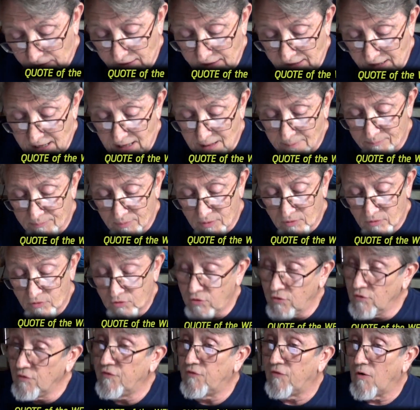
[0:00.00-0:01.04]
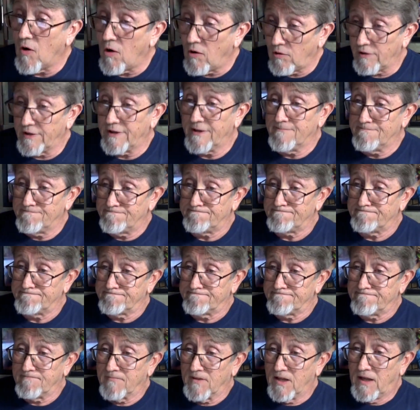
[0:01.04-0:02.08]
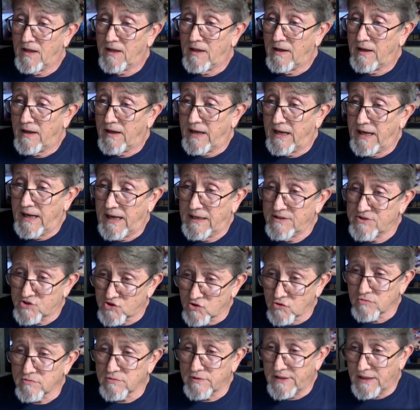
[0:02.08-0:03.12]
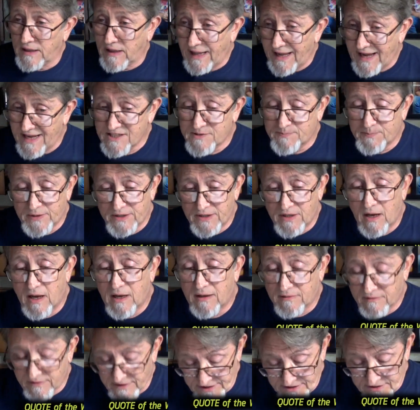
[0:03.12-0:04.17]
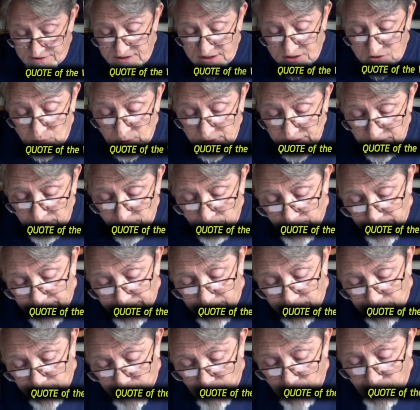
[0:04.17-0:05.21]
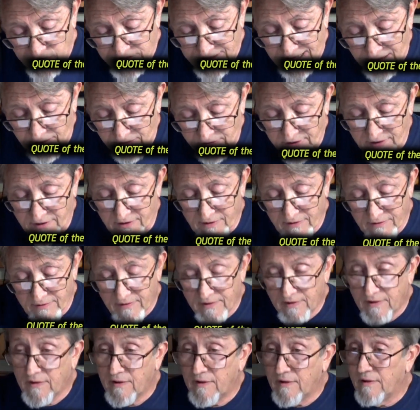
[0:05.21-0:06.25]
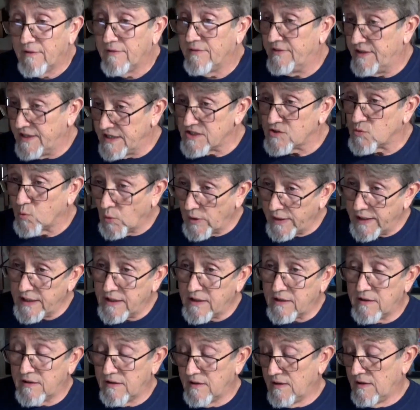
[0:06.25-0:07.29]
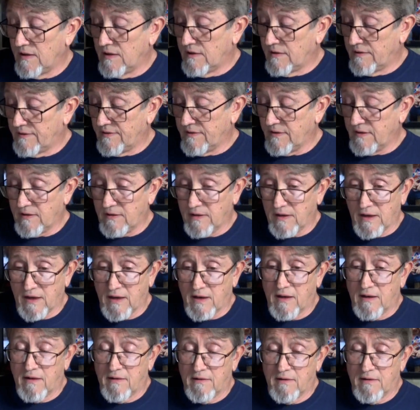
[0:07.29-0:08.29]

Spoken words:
camp you fall in. And certainly last but not least, as we get ready to close out here, this week a